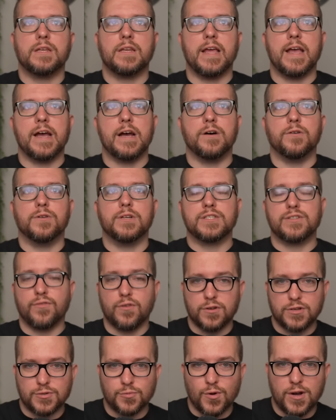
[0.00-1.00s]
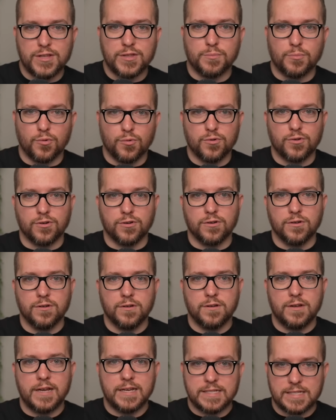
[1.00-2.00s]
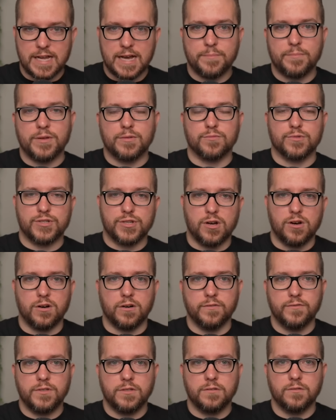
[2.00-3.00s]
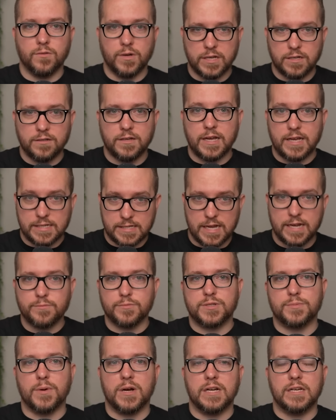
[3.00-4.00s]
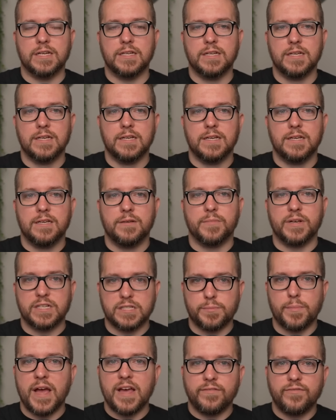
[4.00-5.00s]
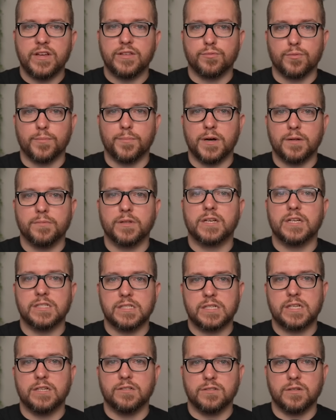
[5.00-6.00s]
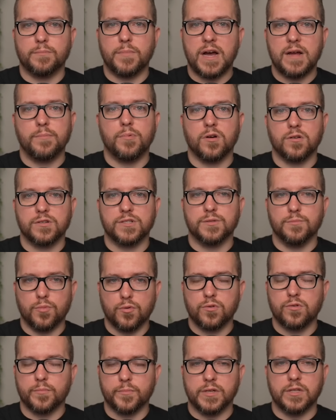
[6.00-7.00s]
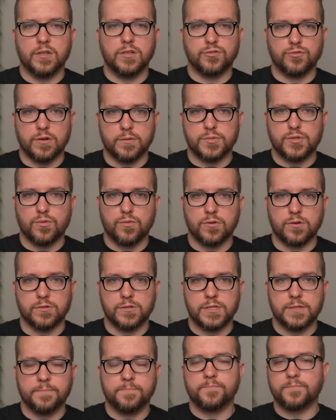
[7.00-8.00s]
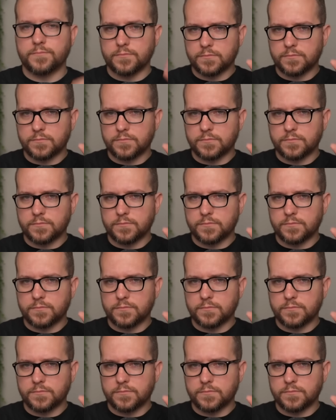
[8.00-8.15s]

Now, as far as why the border has not been resolved, well, as I responded, because bad faith Republicans killed a bipartisan border bill on Trump's orders.